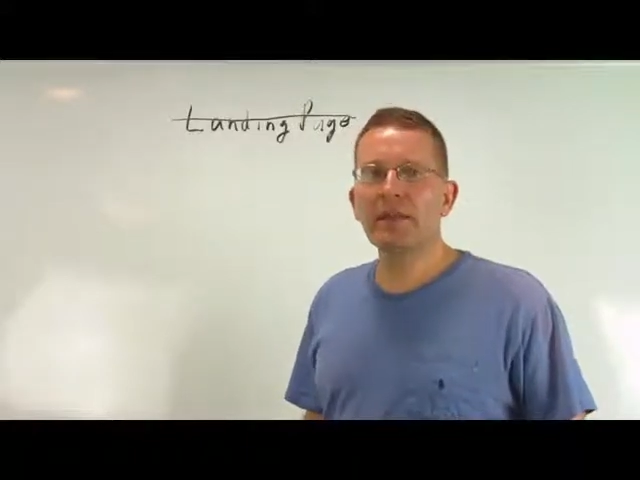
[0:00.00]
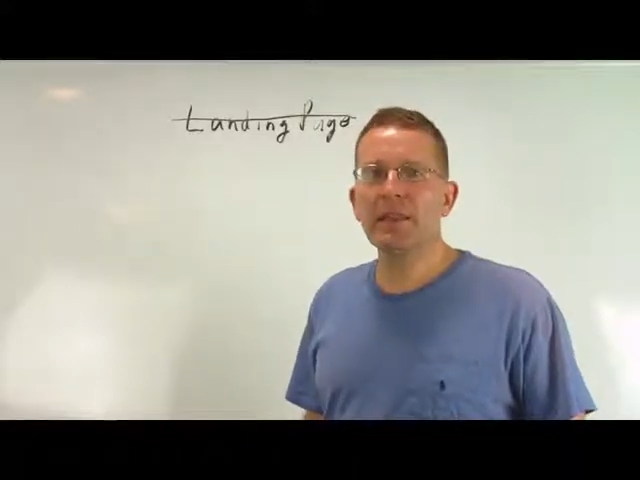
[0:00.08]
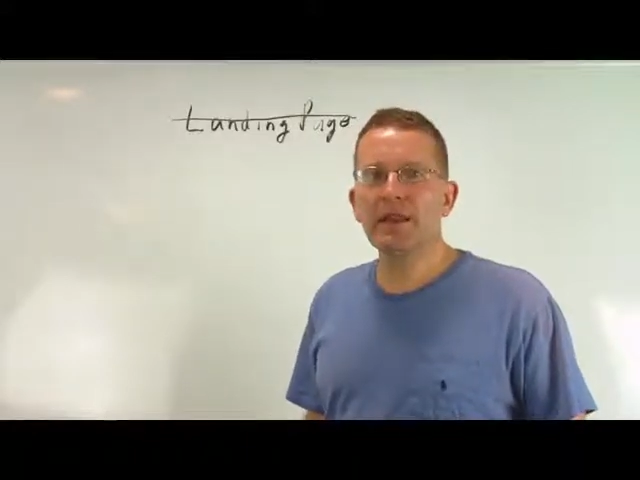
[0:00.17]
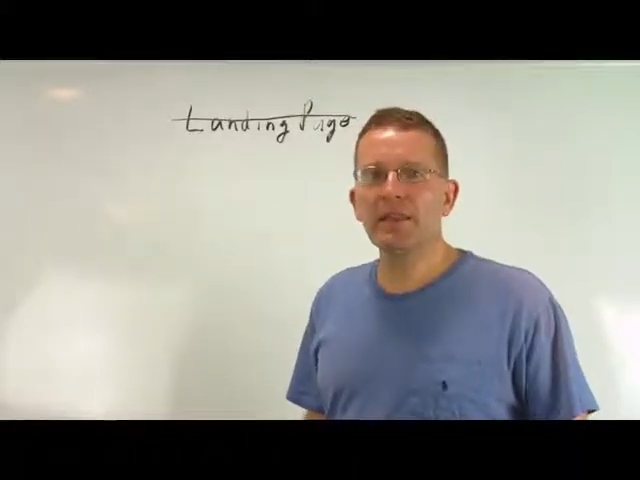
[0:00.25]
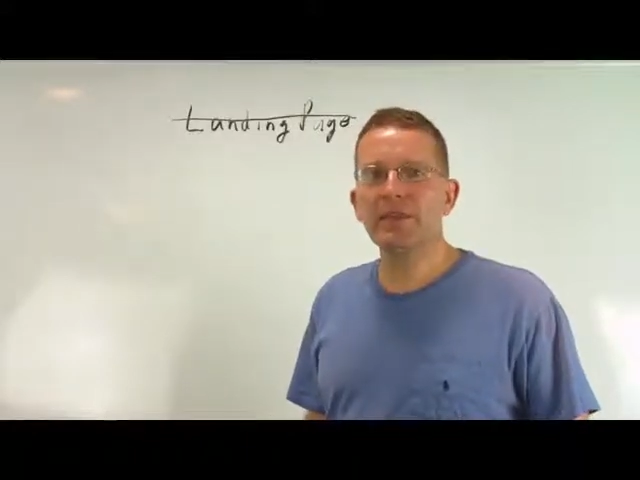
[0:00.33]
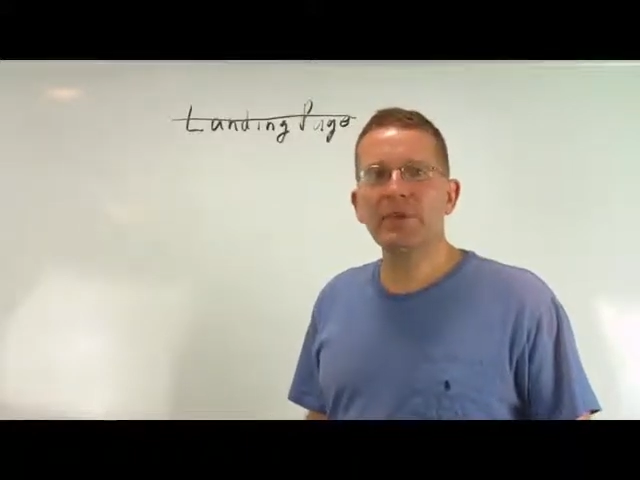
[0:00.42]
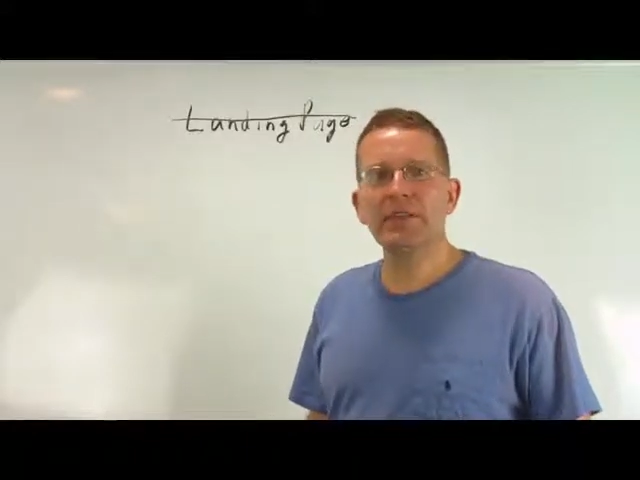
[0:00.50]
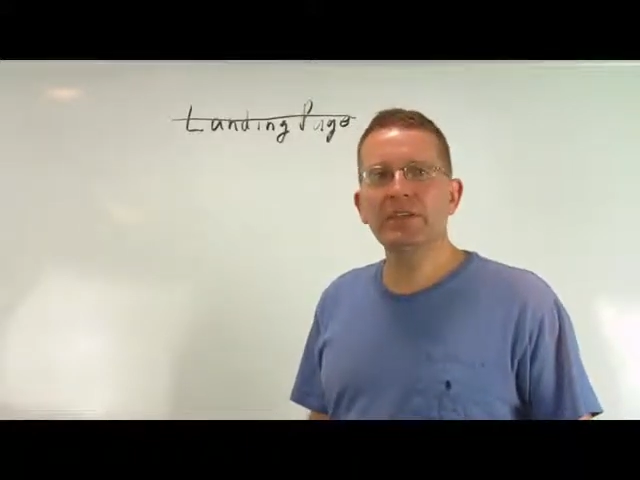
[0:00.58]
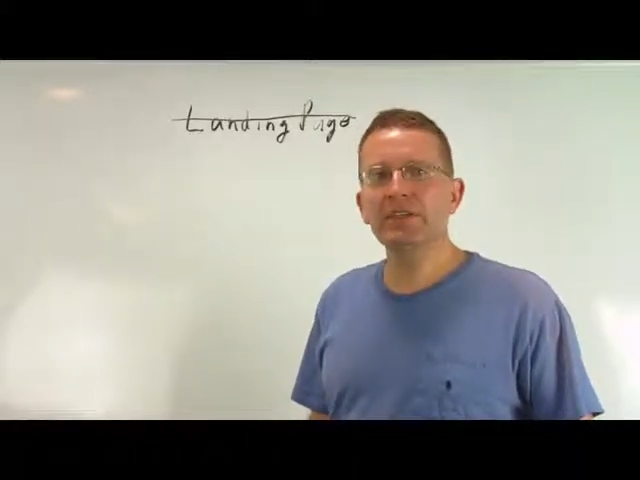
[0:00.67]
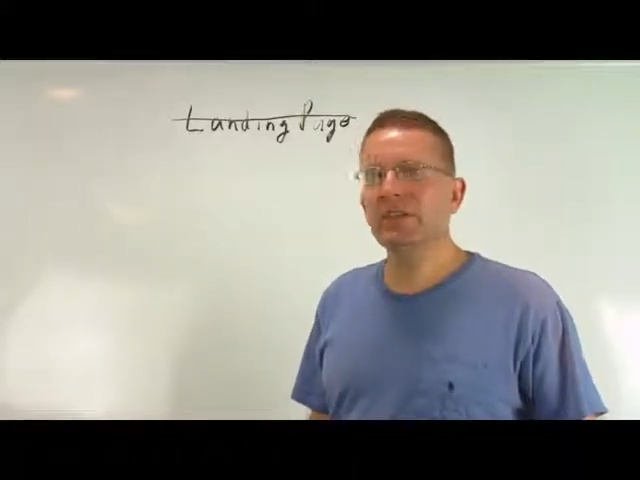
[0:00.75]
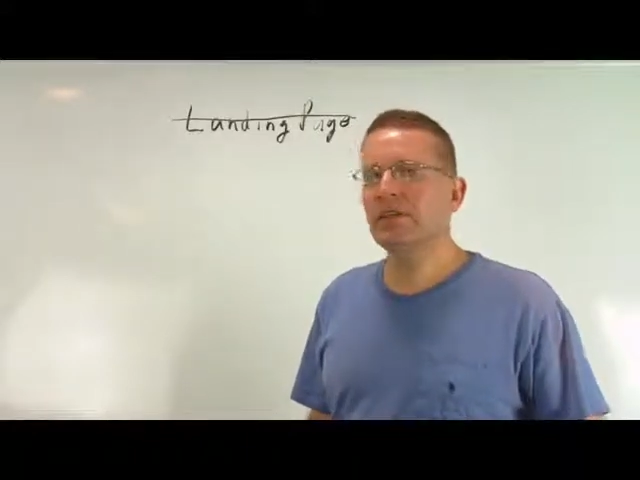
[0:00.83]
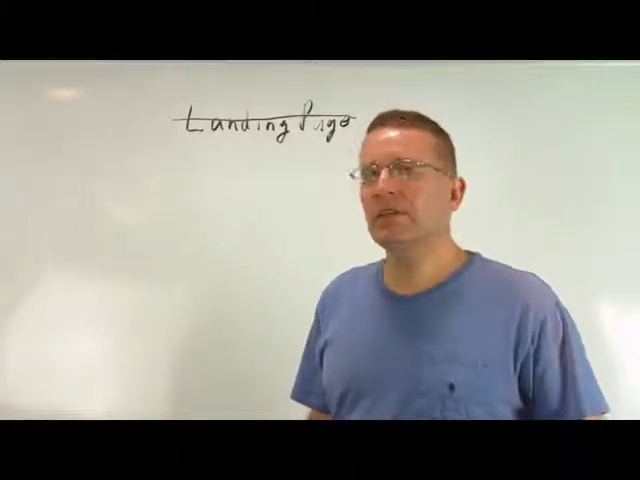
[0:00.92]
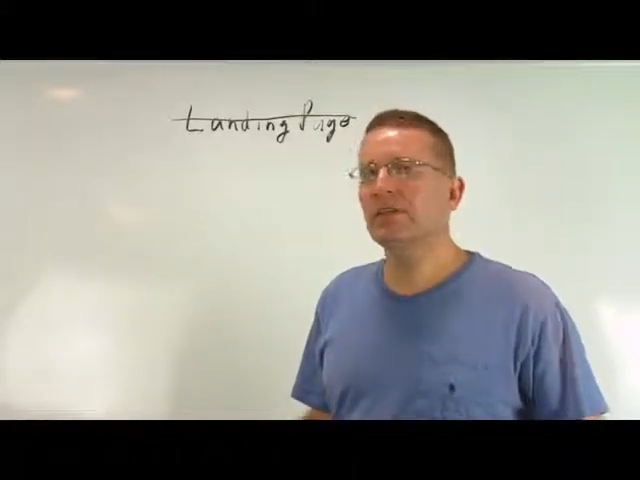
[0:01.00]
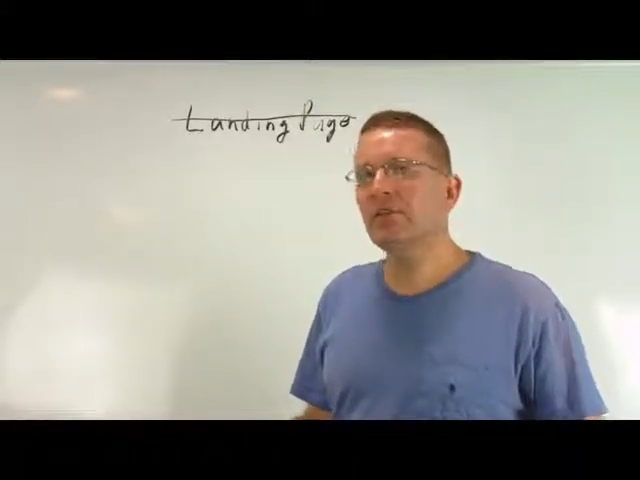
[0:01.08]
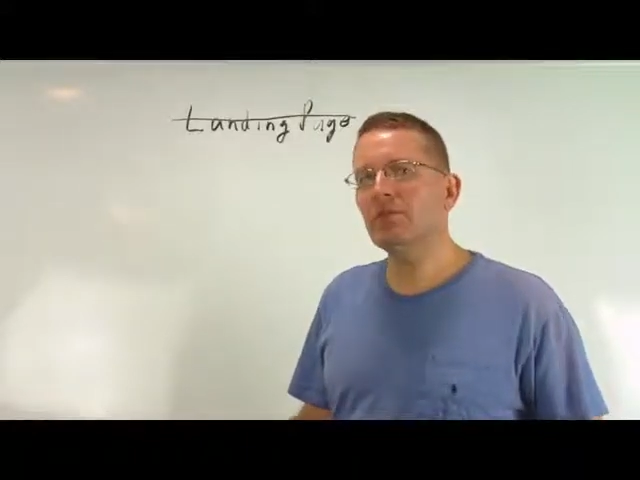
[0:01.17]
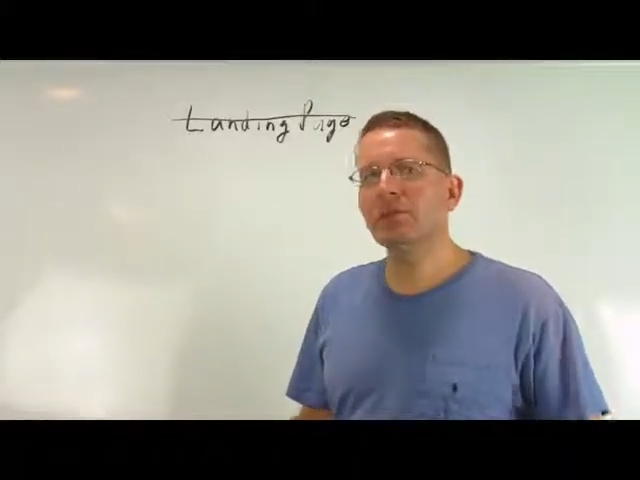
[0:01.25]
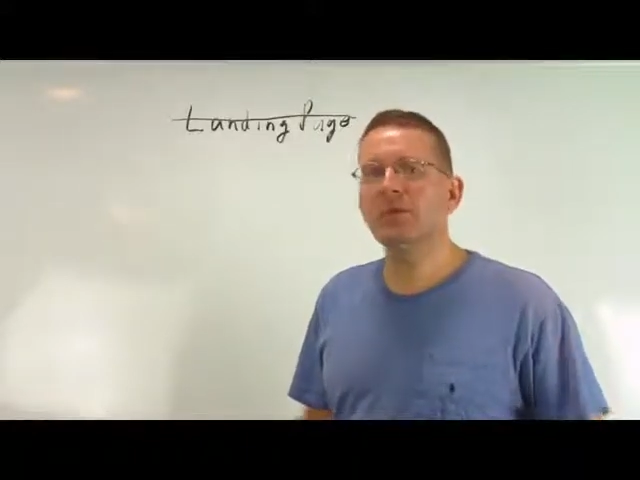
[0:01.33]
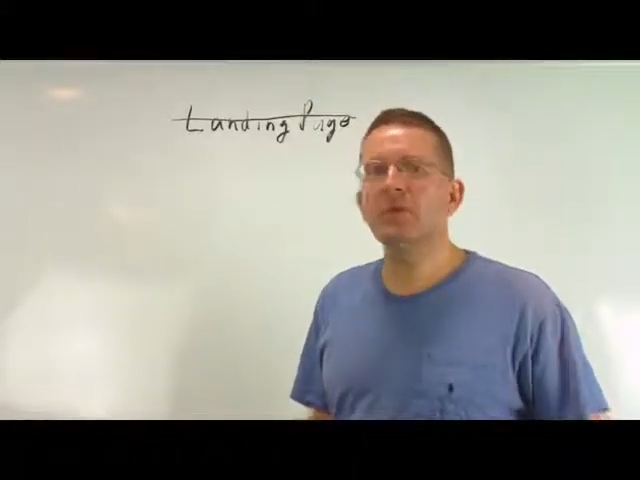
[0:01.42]
landing pages, and they
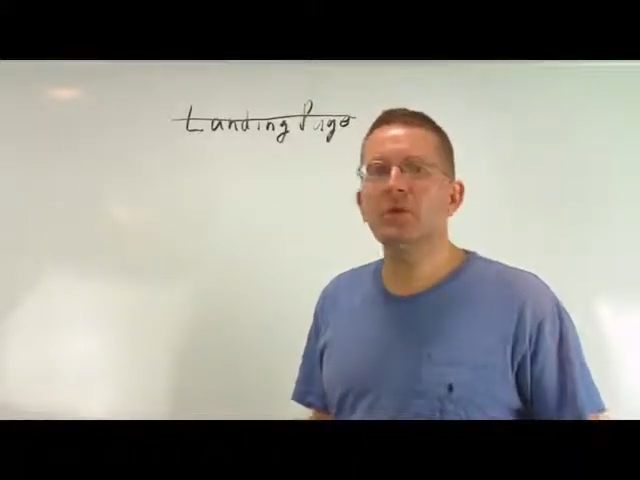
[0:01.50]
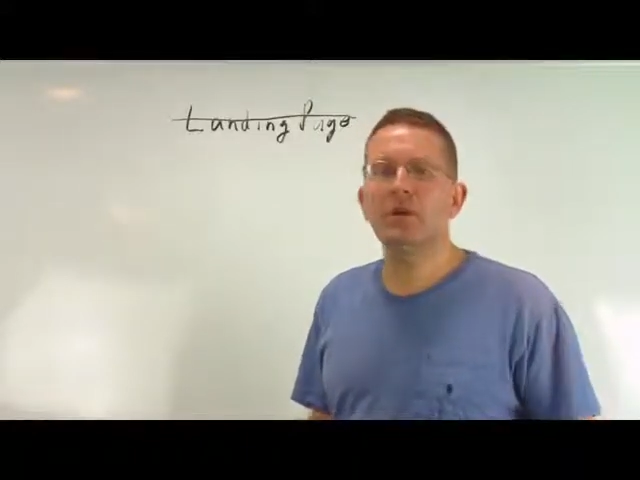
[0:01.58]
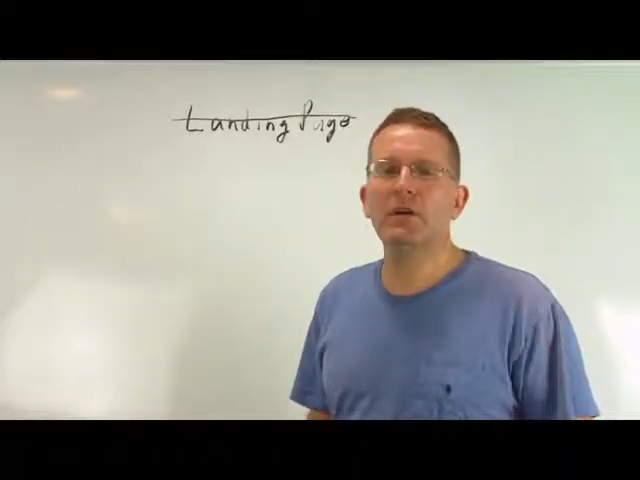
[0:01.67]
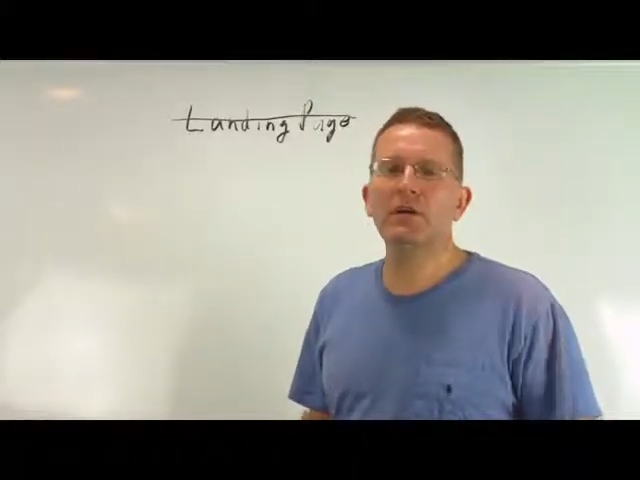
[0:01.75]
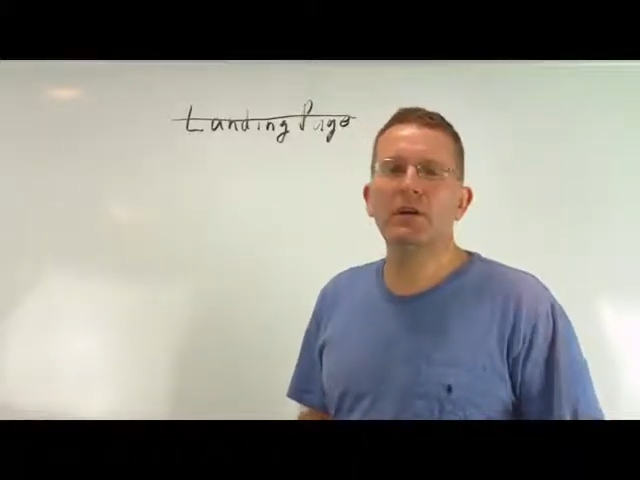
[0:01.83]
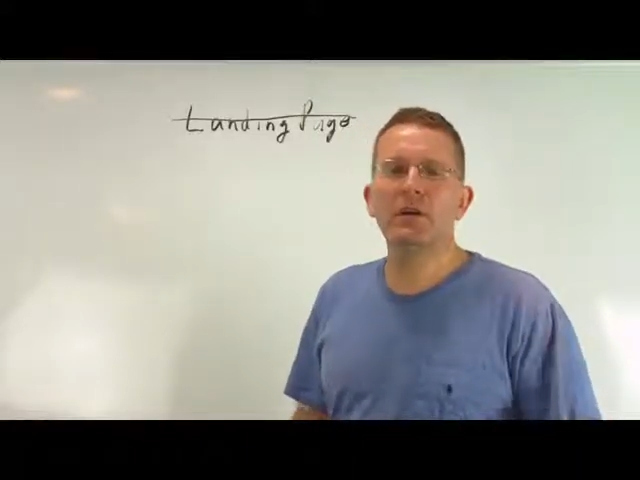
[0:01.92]
totally work.